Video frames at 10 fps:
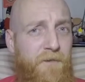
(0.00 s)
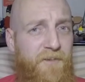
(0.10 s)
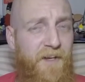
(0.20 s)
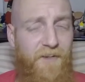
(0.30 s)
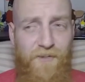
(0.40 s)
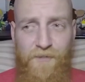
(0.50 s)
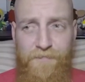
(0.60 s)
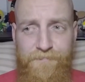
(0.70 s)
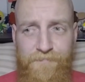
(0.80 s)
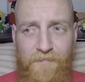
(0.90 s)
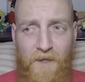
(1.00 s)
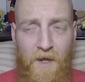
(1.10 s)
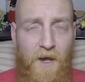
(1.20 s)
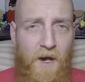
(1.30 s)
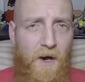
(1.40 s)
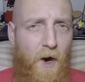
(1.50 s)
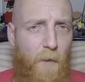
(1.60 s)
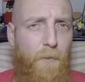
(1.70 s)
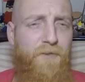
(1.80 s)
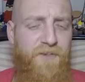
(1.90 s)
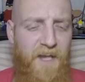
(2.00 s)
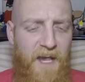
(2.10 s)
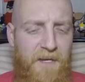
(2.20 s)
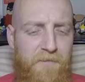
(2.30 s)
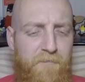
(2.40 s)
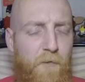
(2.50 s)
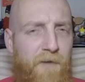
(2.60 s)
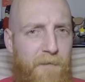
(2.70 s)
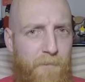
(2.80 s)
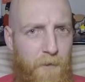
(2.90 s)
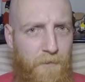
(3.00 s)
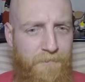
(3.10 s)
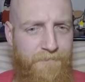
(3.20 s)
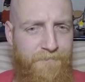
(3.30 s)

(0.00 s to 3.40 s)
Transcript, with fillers: is this? Almost the end of November,